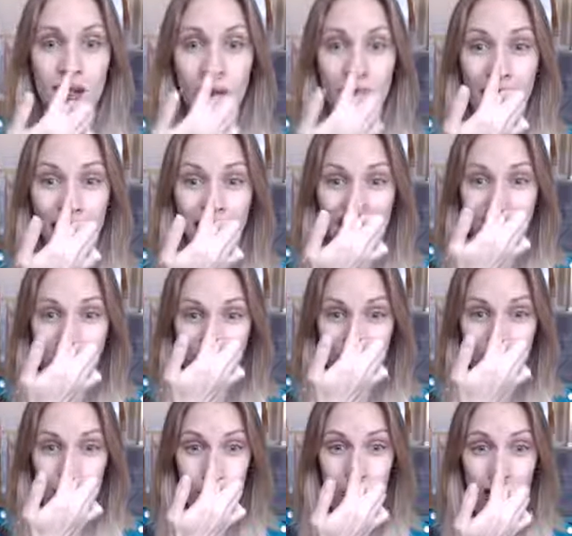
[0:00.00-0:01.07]
So that's
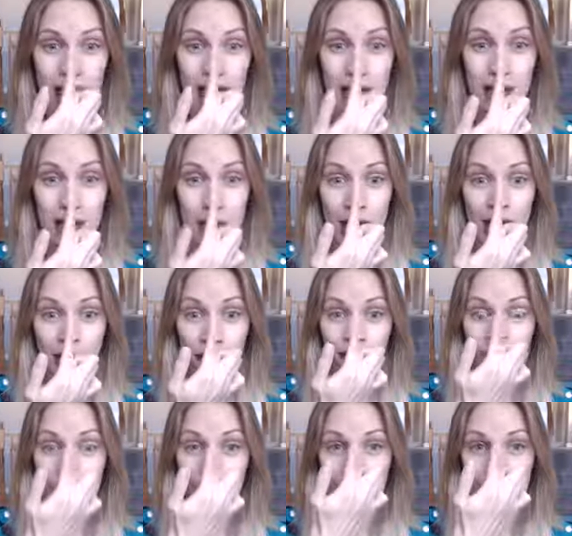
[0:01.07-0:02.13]
kind of right in the
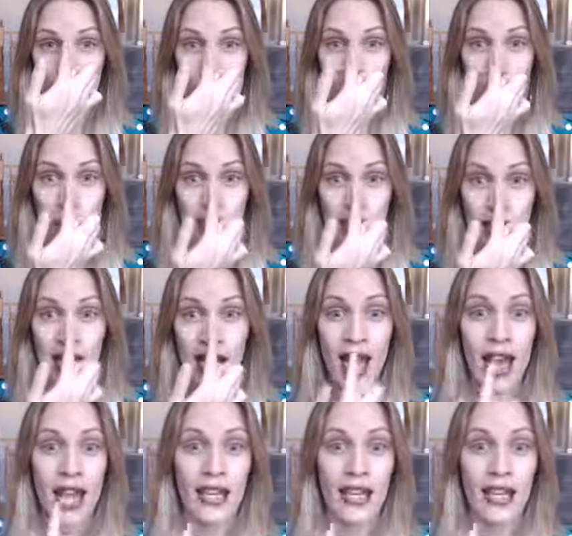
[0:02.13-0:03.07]
middle of your nose.